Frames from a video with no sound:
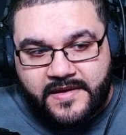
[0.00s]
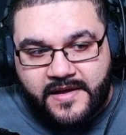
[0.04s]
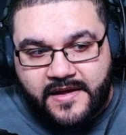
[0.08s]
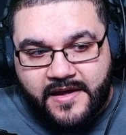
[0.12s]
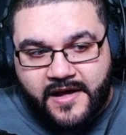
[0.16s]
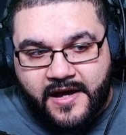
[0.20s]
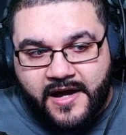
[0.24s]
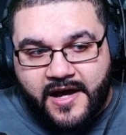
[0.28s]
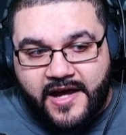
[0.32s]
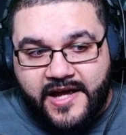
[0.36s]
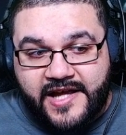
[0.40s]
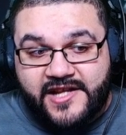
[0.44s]

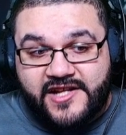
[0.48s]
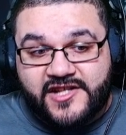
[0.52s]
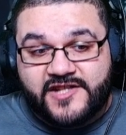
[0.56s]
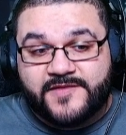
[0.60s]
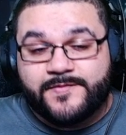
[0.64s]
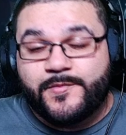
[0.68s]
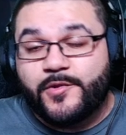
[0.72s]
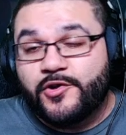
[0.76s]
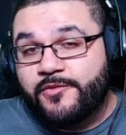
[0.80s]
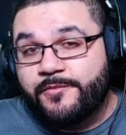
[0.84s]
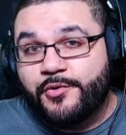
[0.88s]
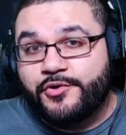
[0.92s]
It is
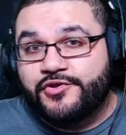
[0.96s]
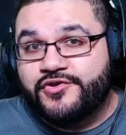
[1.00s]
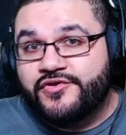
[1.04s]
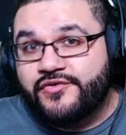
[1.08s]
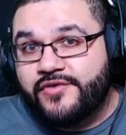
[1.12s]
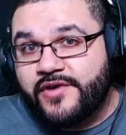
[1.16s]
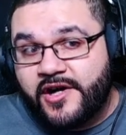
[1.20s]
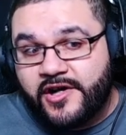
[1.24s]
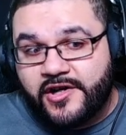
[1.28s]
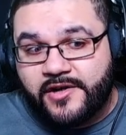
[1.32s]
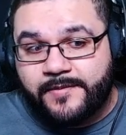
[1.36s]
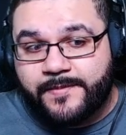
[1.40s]
bookable
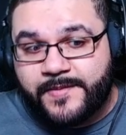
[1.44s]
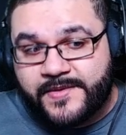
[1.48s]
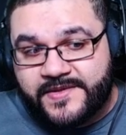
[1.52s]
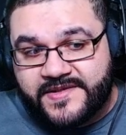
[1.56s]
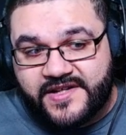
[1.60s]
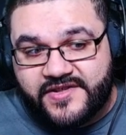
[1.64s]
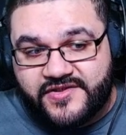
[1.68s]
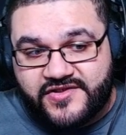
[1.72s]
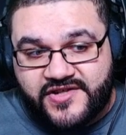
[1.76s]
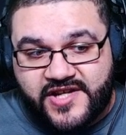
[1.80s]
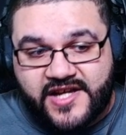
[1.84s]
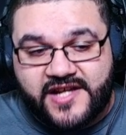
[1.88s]
to a
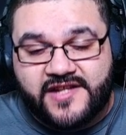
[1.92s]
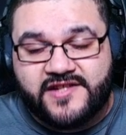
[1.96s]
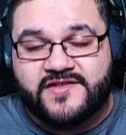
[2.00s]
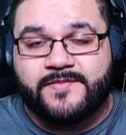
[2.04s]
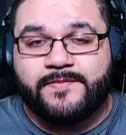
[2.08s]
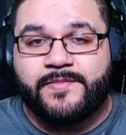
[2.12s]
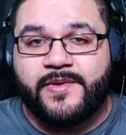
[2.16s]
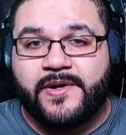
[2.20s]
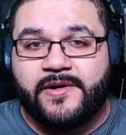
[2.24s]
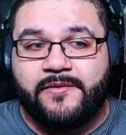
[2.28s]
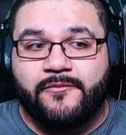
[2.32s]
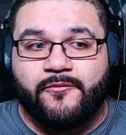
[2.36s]
100% chance,
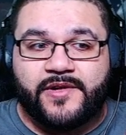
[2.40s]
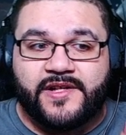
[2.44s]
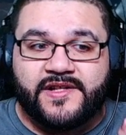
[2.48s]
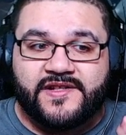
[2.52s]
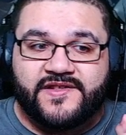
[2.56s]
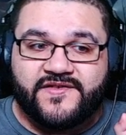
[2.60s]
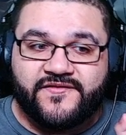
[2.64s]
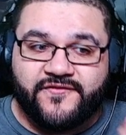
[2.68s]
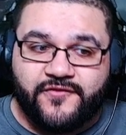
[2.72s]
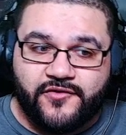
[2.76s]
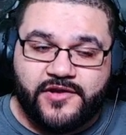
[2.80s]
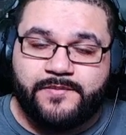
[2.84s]
but when
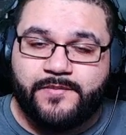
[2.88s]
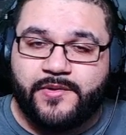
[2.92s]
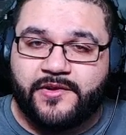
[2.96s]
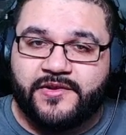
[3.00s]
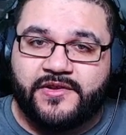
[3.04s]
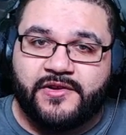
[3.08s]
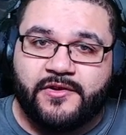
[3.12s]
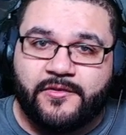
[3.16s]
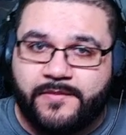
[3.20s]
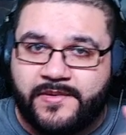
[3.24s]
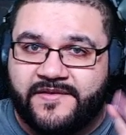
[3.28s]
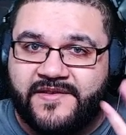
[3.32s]
it's fully
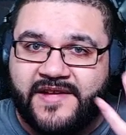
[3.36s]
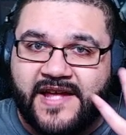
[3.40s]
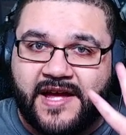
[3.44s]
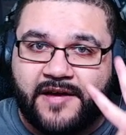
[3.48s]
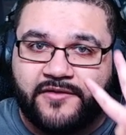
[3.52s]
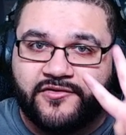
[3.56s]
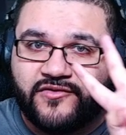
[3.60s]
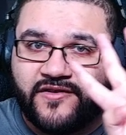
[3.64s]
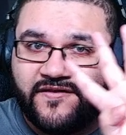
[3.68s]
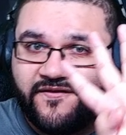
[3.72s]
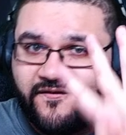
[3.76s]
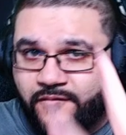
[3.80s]
booked, it'll be
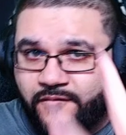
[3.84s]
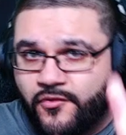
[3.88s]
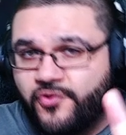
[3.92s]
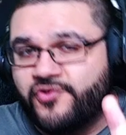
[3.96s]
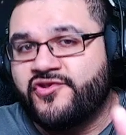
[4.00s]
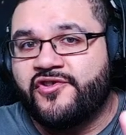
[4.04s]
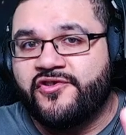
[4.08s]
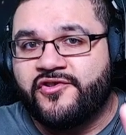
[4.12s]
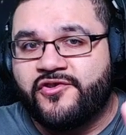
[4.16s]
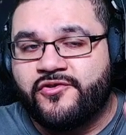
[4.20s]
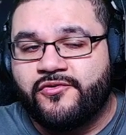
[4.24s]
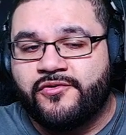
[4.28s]
down to a
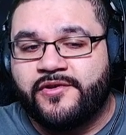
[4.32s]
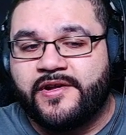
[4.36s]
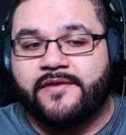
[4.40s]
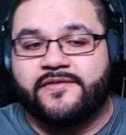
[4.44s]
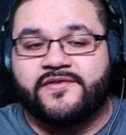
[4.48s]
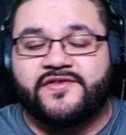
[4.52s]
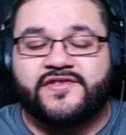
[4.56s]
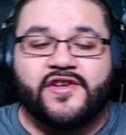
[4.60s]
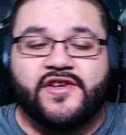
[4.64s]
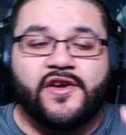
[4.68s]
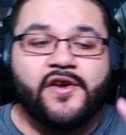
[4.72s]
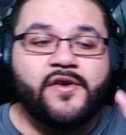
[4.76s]
4-turn
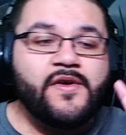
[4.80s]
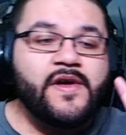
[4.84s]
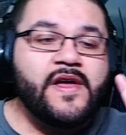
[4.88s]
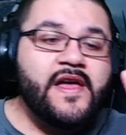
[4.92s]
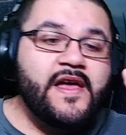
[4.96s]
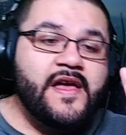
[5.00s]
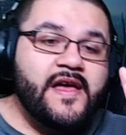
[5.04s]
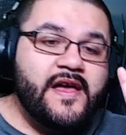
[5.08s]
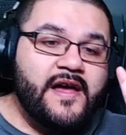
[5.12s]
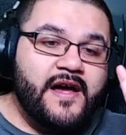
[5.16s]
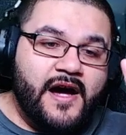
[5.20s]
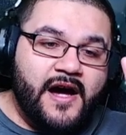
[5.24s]
cooldown. So
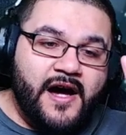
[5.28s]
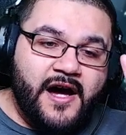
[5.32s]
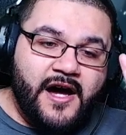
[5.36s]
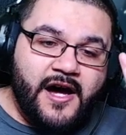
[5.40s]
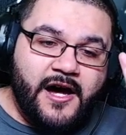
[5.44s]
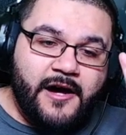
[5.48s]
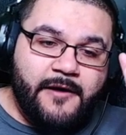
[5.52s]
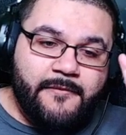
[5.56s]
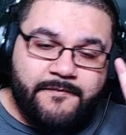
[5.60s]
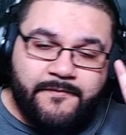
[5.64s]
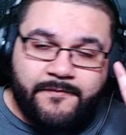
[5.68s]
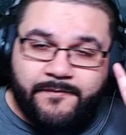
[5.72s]

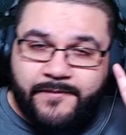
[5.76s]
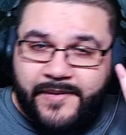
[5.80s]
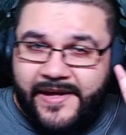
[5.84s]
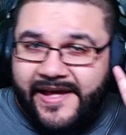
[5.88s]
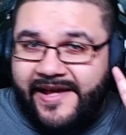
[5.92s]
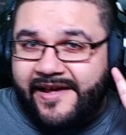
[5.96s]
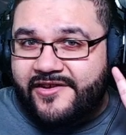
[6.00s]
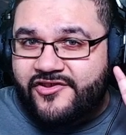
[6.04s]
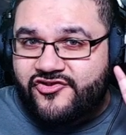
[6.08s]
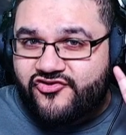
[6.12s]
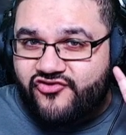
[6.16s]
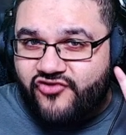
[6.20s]

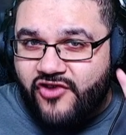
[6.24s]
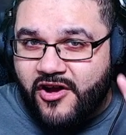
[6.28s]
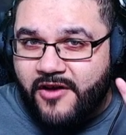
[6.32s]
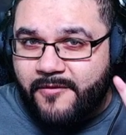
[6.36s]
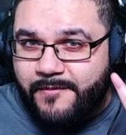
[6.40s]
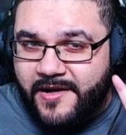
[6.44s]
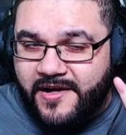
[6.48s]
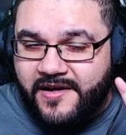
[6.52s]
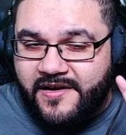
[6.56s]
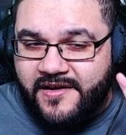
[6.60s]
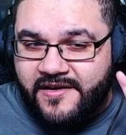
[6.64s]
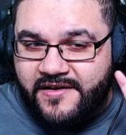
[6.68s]
being a
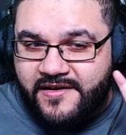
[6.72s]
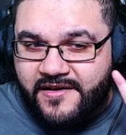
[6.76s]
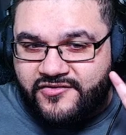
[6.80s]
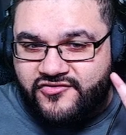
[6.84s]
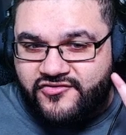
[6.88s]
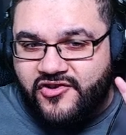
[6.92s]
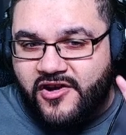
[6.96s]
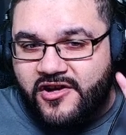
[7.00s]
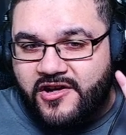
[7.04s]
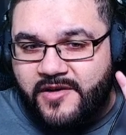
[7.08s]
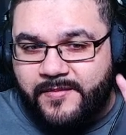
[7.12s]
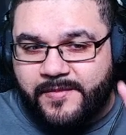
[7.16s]
strong
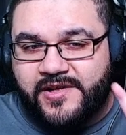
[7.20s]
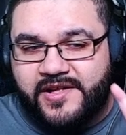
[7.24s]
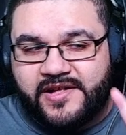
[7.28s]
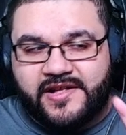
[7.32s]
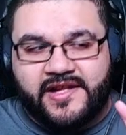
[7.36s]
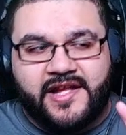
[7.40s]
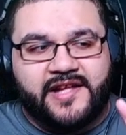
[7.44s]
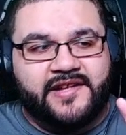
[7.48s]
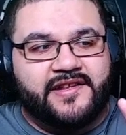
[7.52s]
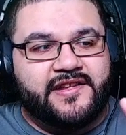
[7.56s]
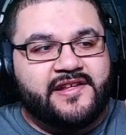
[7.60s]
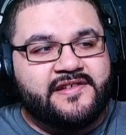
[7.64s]
ability
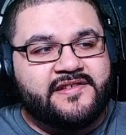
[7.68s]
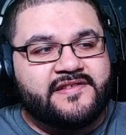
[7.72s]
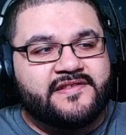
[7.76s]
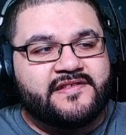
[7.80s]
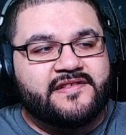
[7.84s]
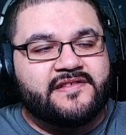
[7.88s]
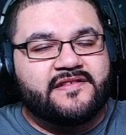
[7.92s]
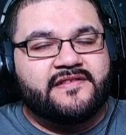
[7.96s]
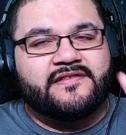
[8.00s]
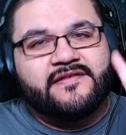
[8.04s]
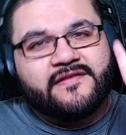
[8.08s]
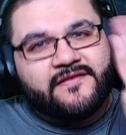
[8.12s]
like
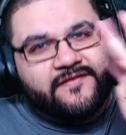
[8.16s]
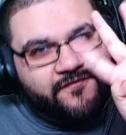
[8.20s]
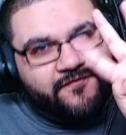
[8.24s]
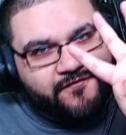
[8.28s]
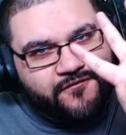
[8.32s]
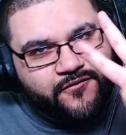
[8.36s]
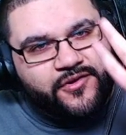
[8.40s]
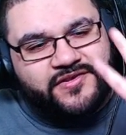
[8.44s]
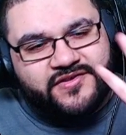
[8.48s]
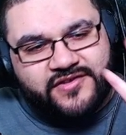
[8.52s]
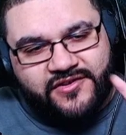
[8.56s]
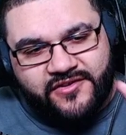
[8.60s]
this,
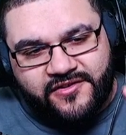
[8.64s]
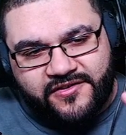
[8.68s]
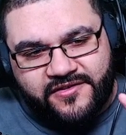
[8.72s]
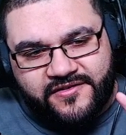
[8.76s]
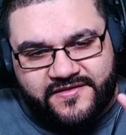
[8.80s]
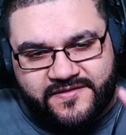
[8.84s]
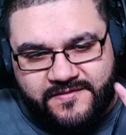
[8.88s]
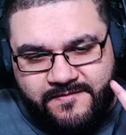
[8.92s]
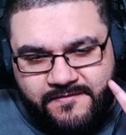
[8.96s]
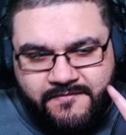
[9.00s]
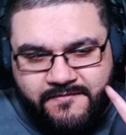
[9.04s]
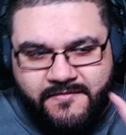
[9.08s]
4
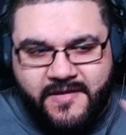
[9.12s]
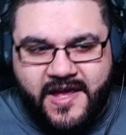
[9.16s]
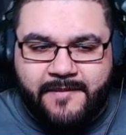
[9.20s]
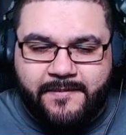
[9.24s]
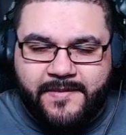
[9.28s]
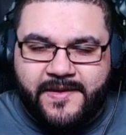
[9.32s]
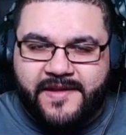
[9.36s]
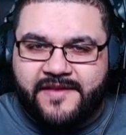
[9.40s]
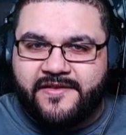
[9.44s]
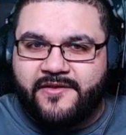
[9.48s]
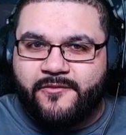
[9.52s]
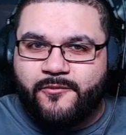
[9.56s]
turns may
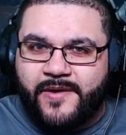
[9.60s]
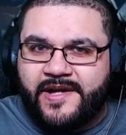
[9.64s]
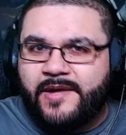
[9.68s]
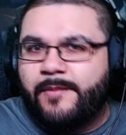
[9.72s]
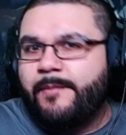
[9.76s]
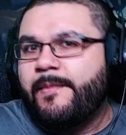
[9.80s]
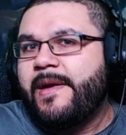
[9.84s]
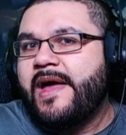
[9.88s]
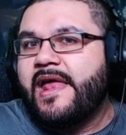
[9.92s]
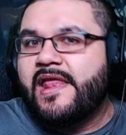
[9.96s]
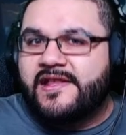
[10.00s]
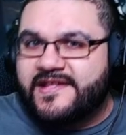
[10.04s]
be the way to
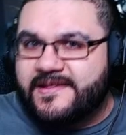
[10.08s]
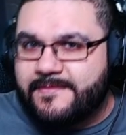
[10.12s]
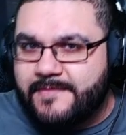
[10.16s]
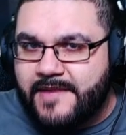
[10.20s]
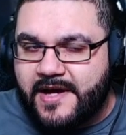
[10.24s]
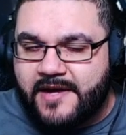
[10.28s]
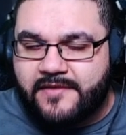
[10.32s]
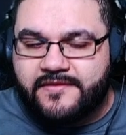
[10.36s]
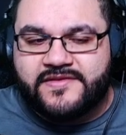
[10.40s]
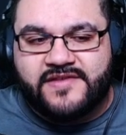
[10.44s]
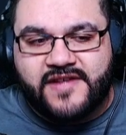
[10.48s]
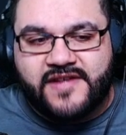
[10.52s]
balance him
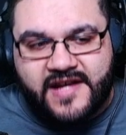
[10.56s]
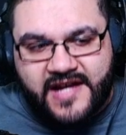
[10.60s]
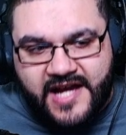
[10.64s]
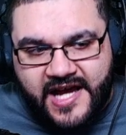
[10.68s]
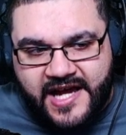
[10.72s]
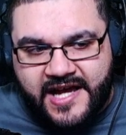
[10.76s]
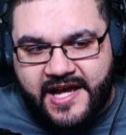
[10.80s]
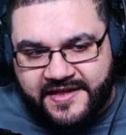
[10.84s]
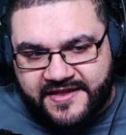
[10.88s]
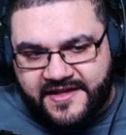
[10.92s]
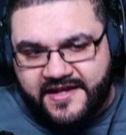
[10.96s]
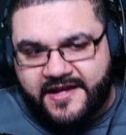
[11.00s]
out. So
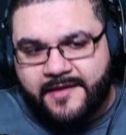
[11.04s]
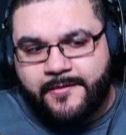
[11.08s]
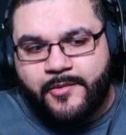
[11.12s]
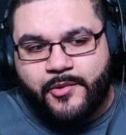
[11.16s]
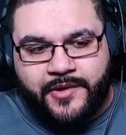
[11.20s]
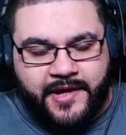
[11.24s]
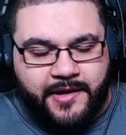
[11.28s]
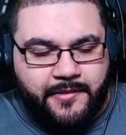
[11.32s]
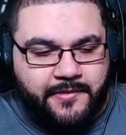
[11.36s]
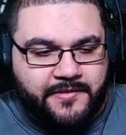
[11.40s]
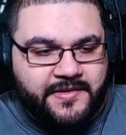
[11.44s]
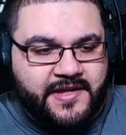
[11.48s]
I think I'm
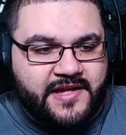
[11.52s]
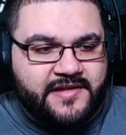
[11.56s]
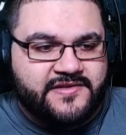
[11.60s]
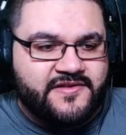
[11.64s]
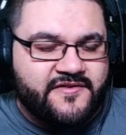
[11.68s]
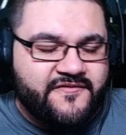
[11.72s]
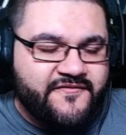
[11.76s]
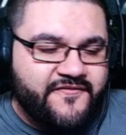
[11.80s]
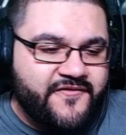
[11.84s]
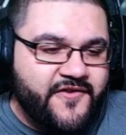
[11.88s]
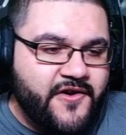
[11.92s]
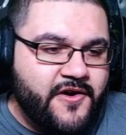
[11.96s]
okay with that
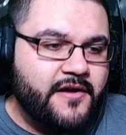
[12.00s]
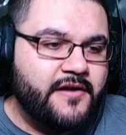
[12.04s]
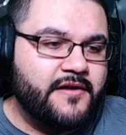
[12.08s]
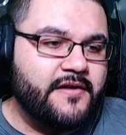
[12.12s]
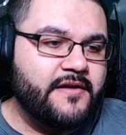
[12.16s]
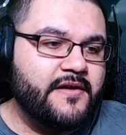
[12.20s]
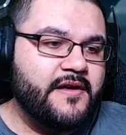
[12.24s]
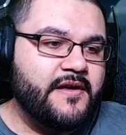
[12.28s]
so far.